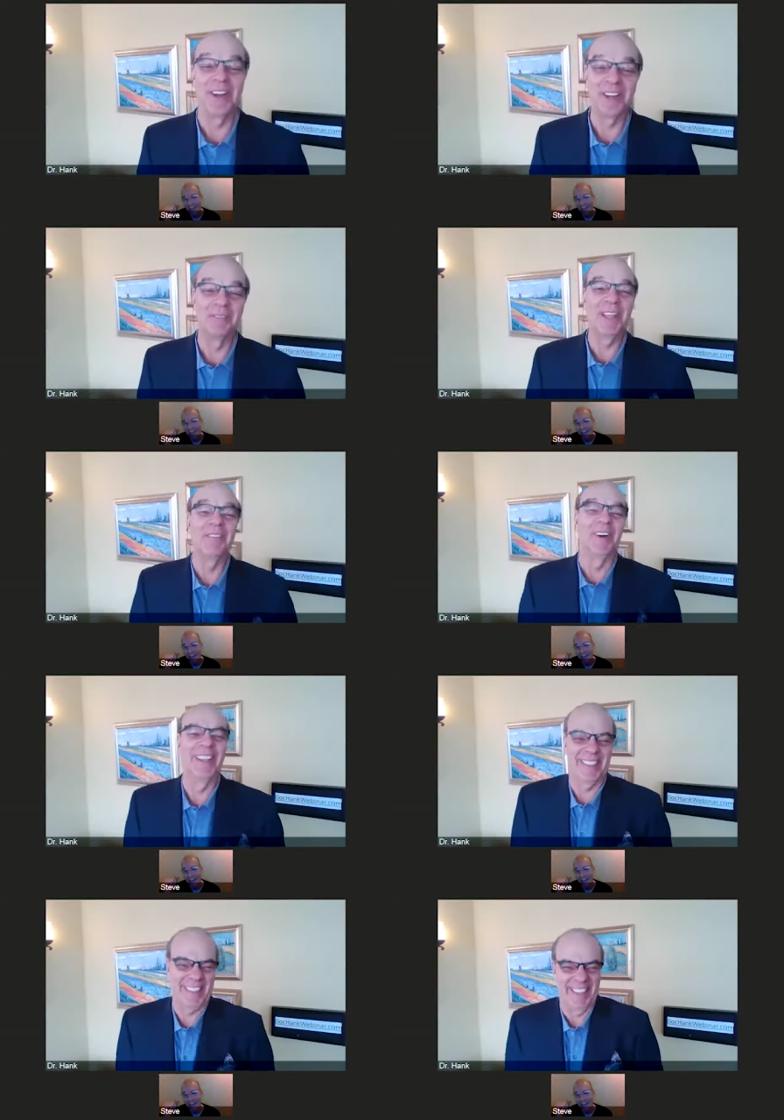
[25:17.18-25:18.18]
fun to be
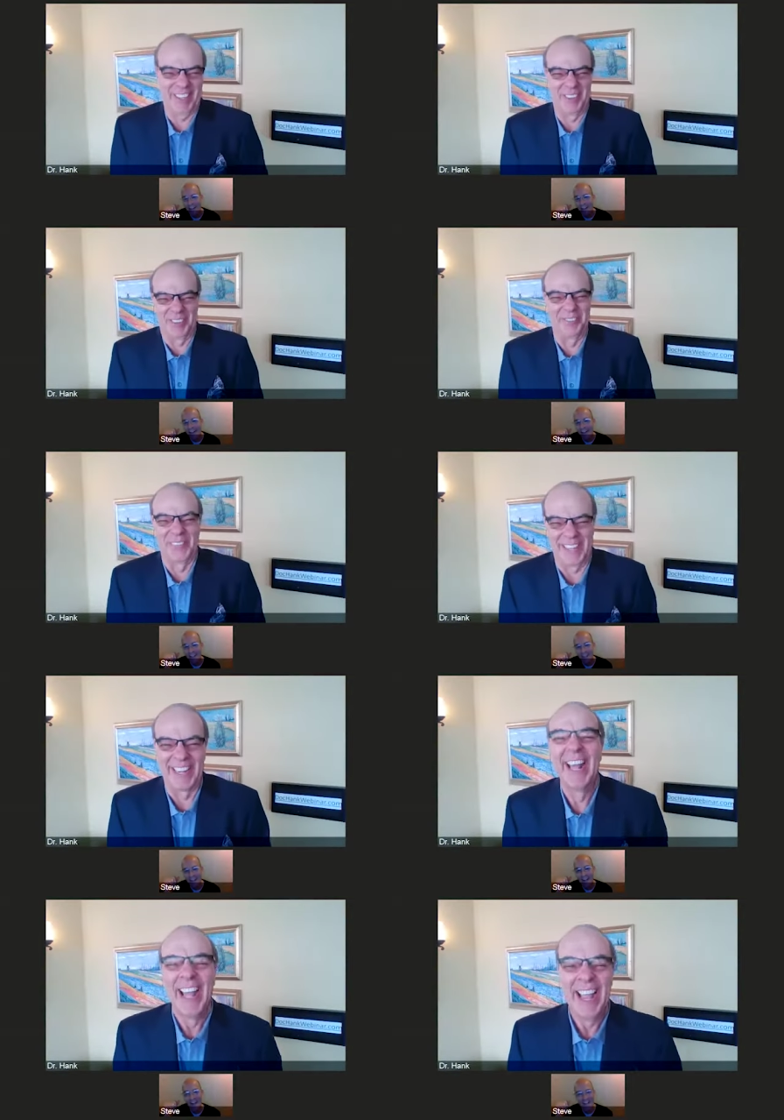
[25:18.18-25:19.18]
with. You know, like,
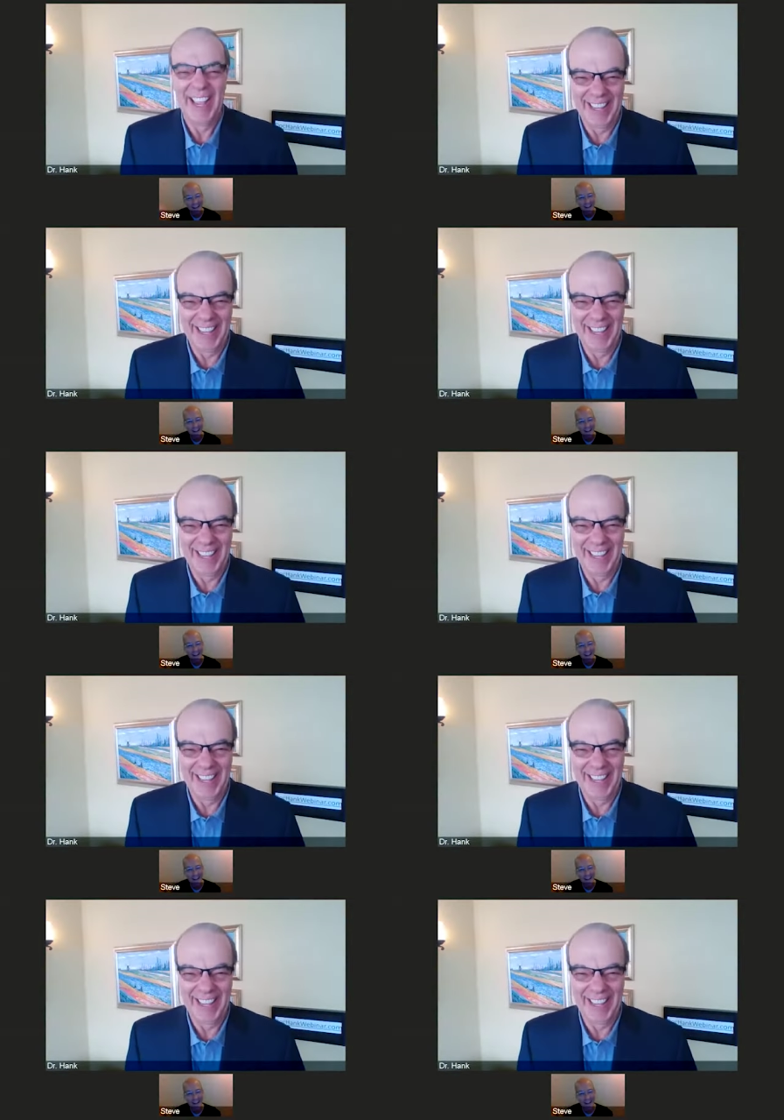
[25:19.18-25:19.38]
yeah,